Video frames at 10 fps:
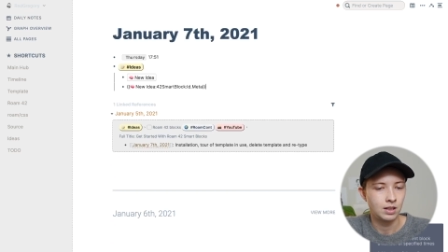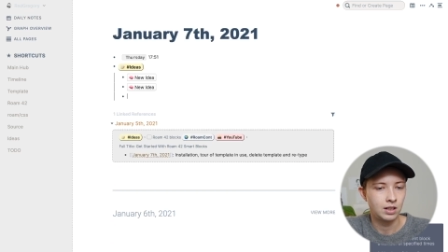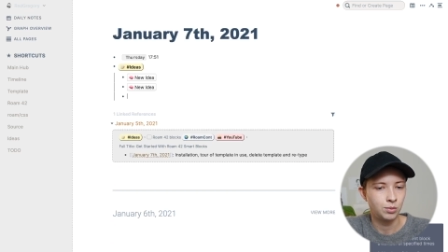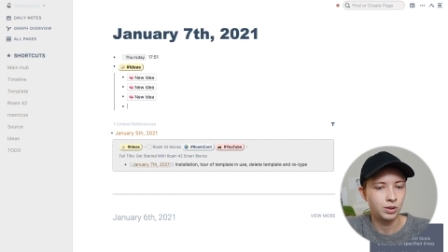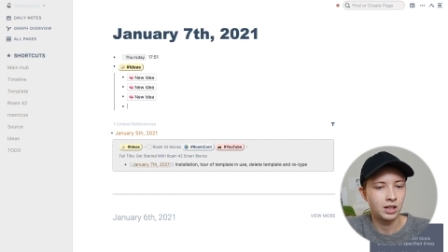
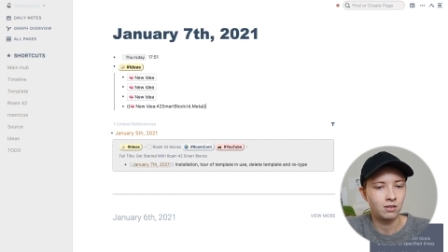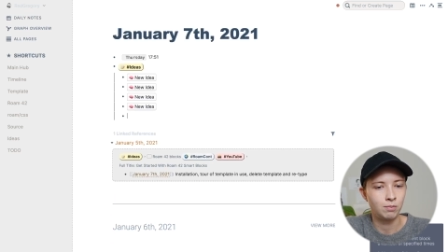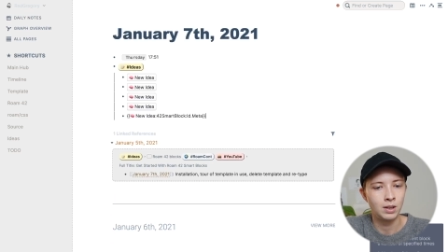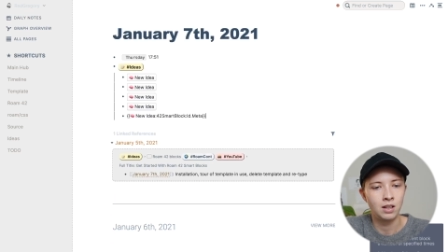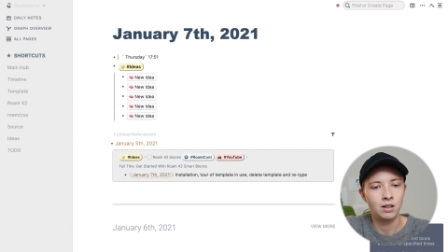And it will
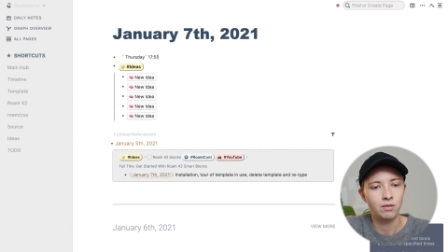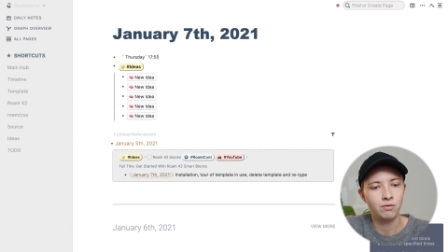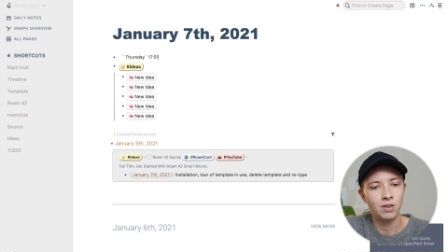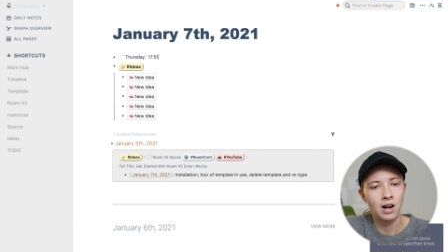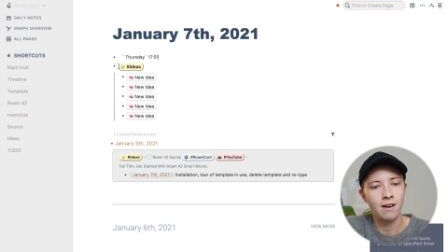give me
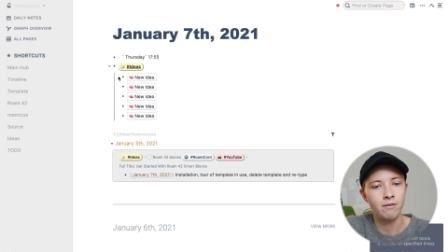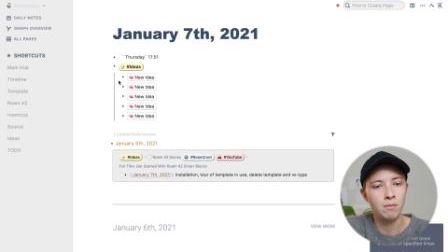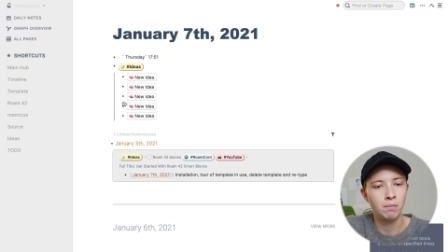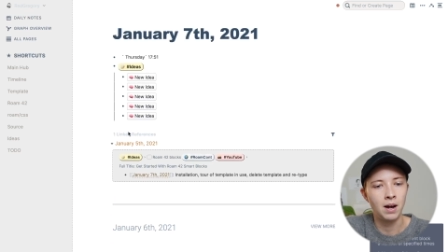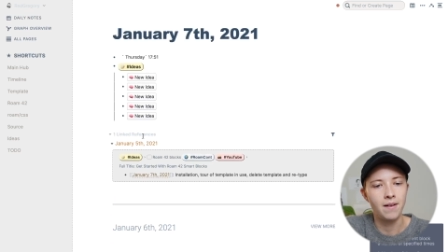
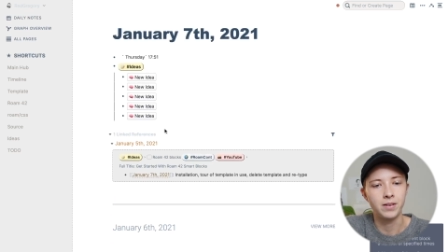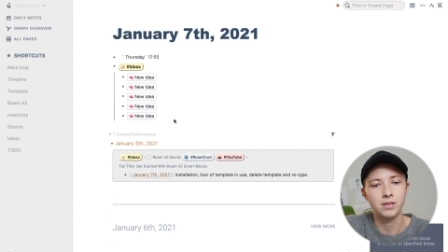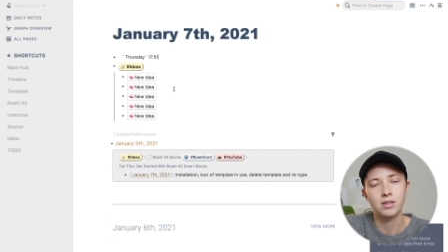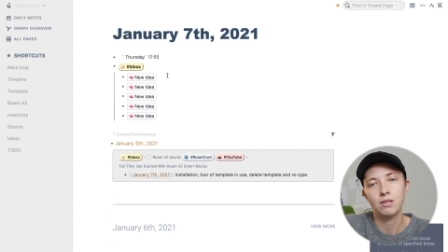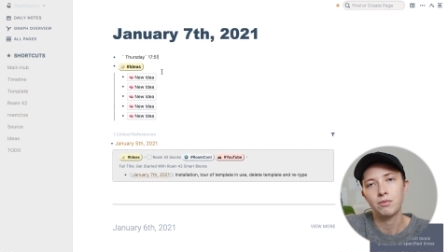5
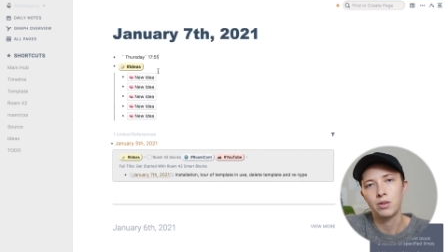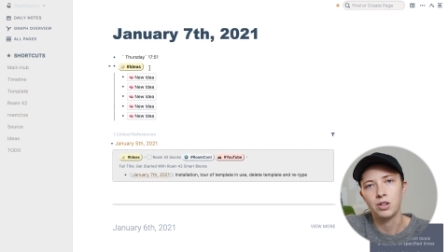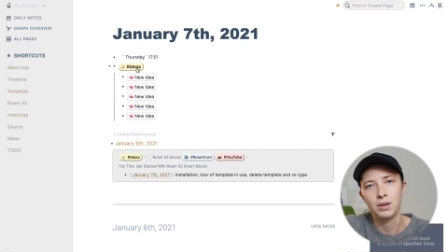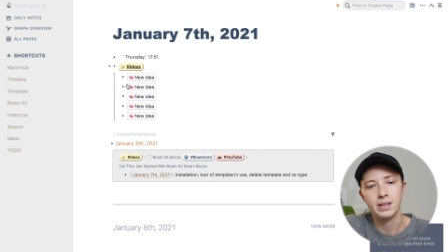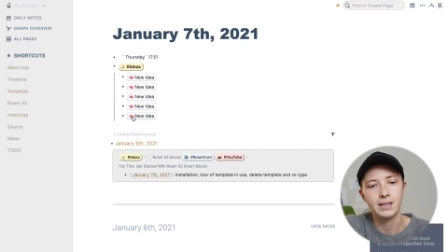buttons for
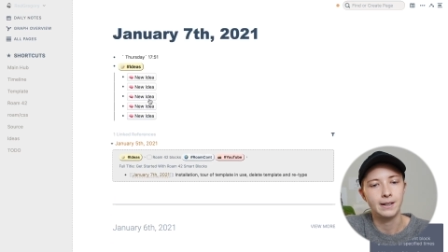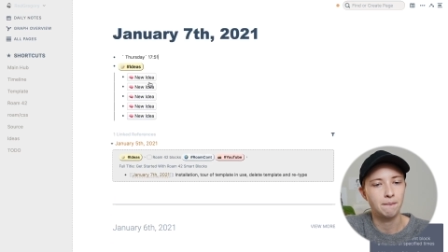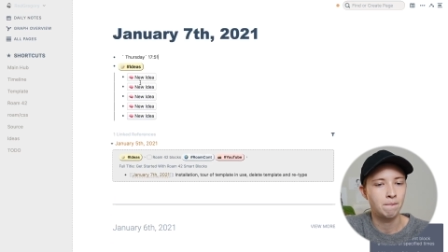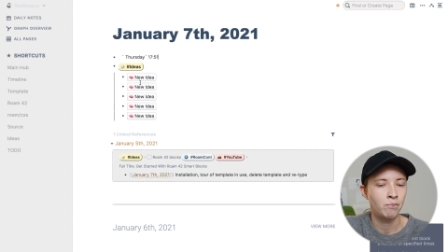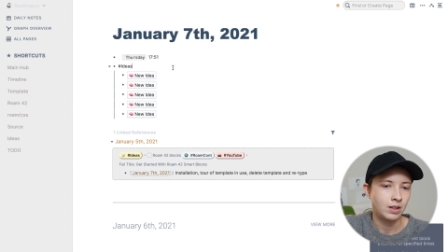new
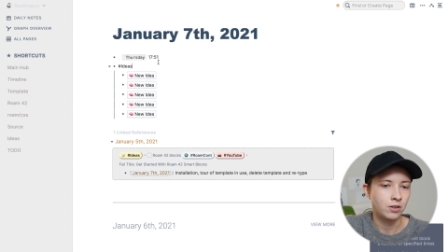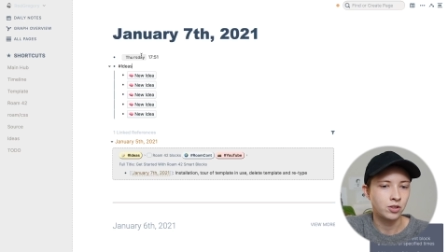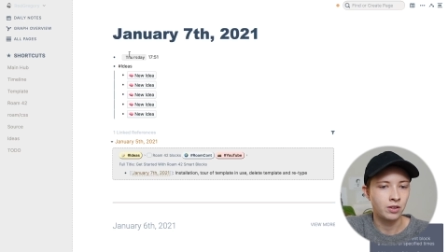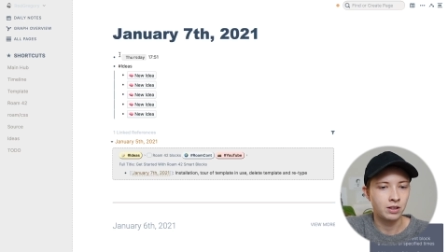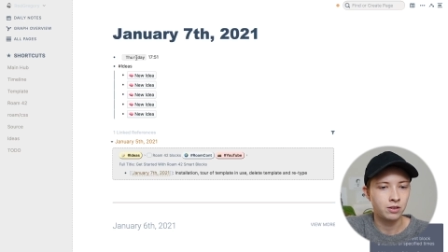idea.
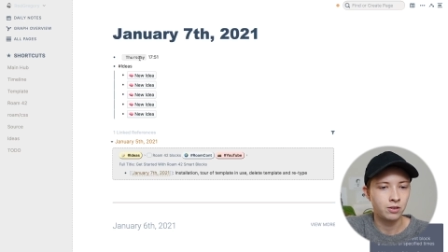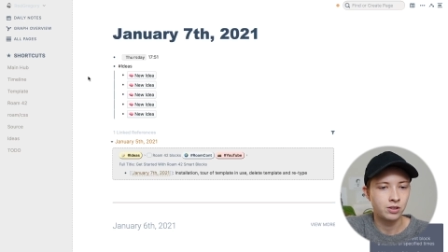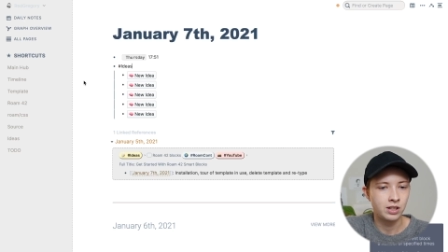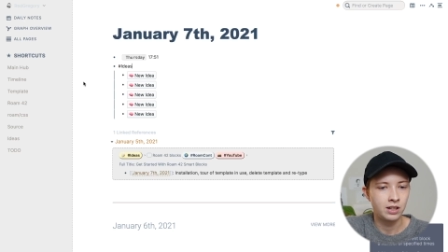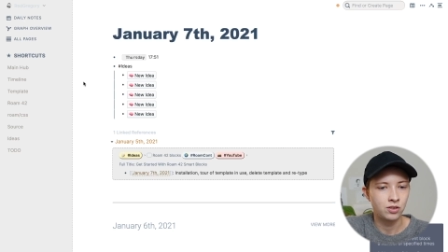Also, that
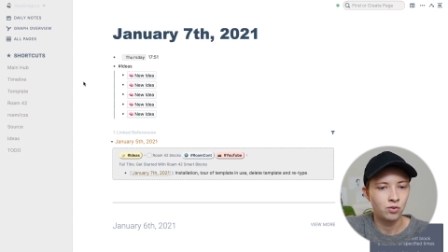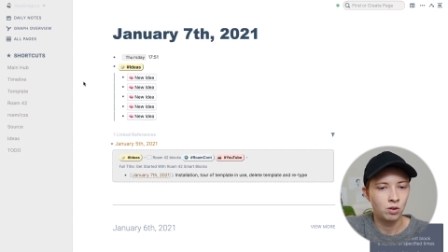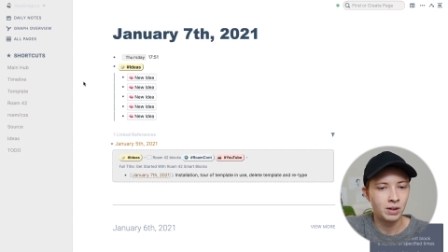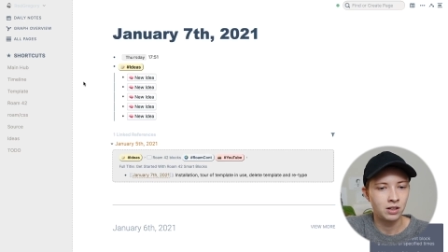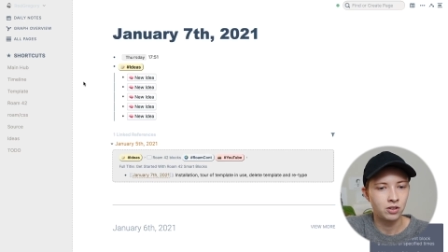Thursday is
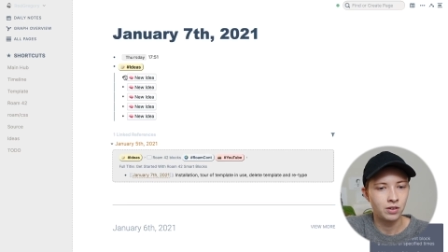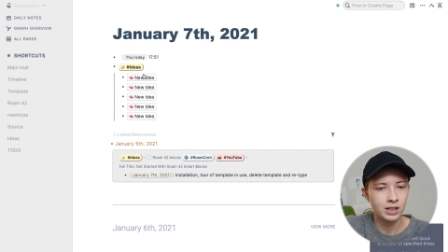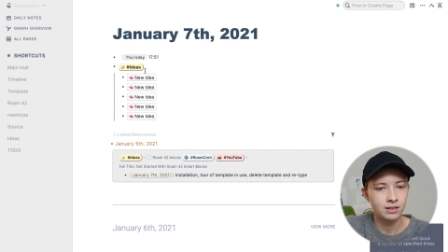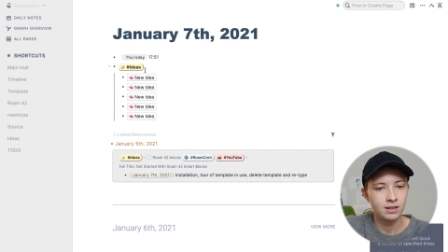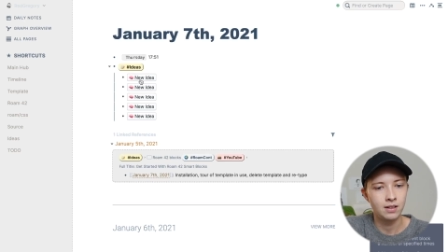formatted
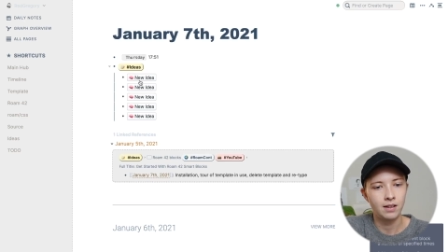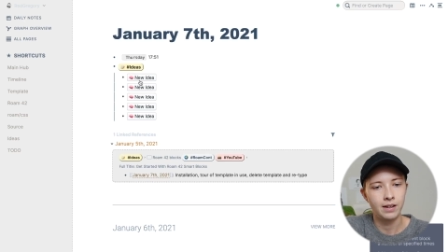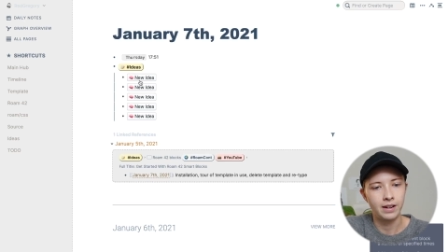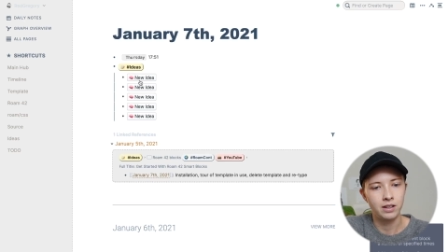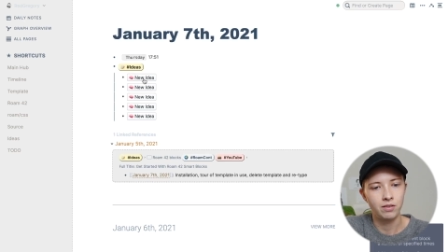correctly,
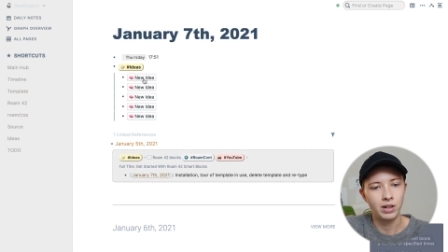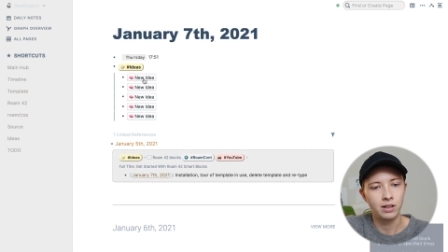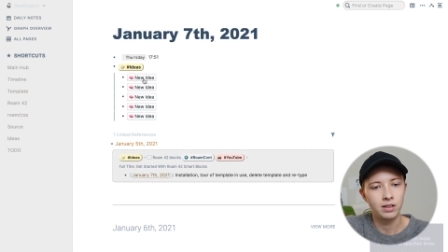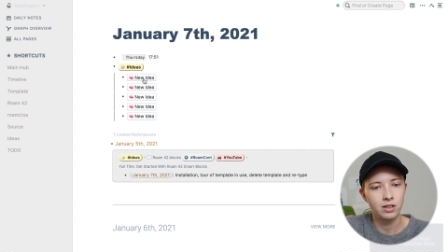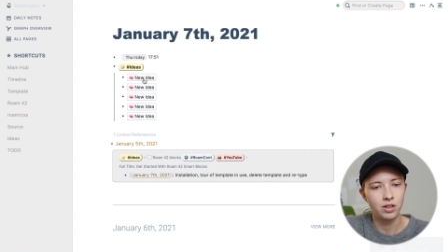and if I
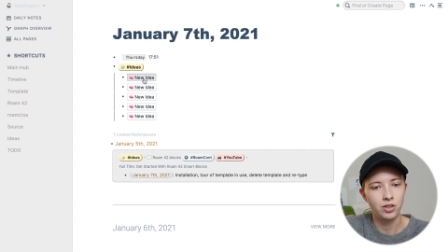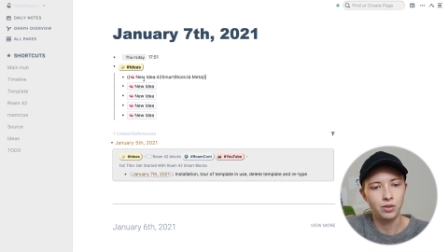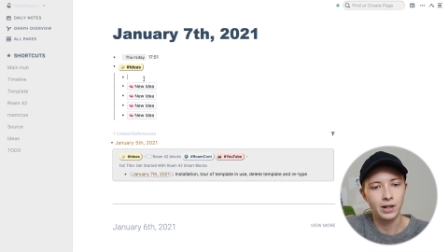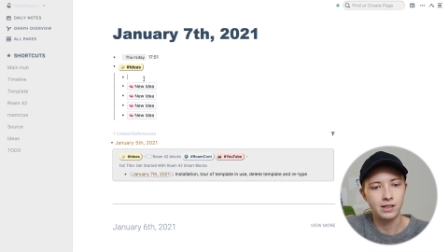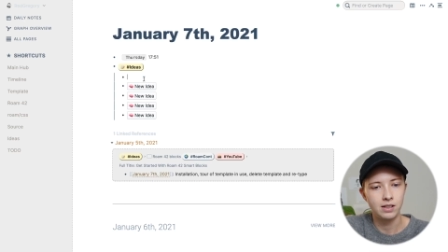click on
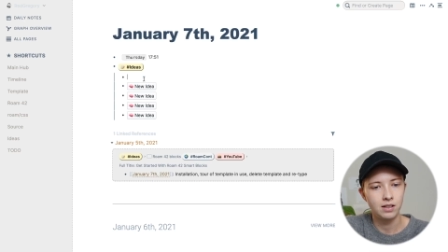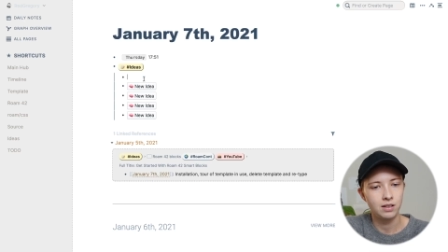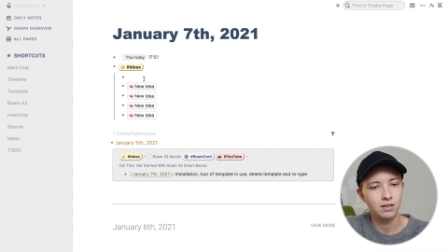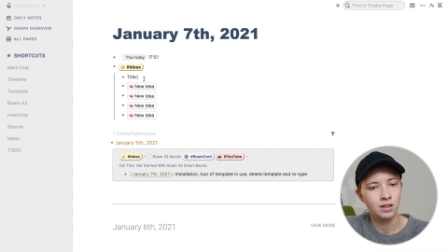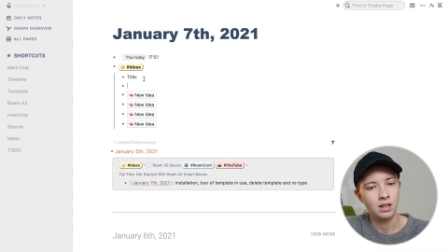new
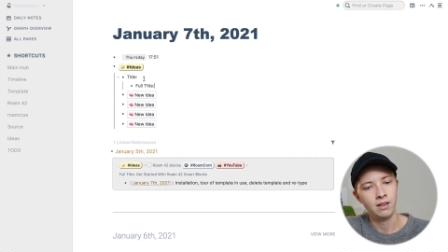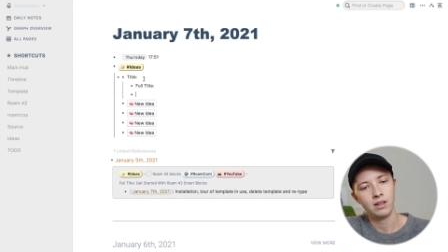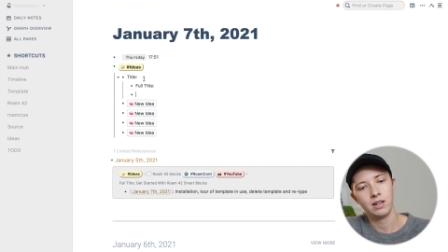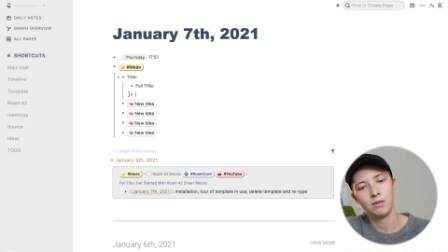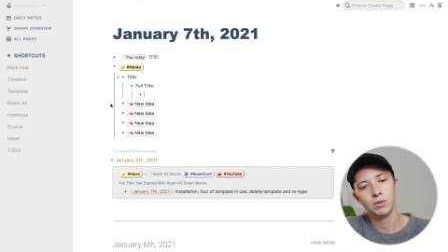idea,
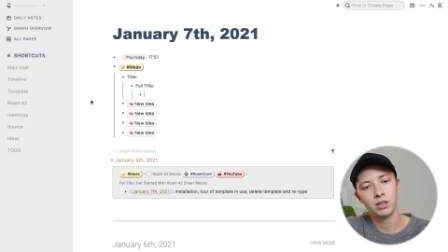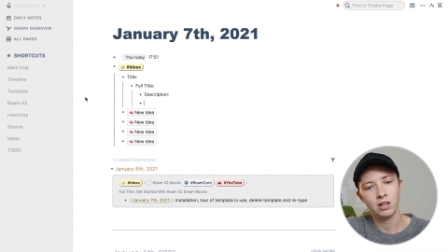it will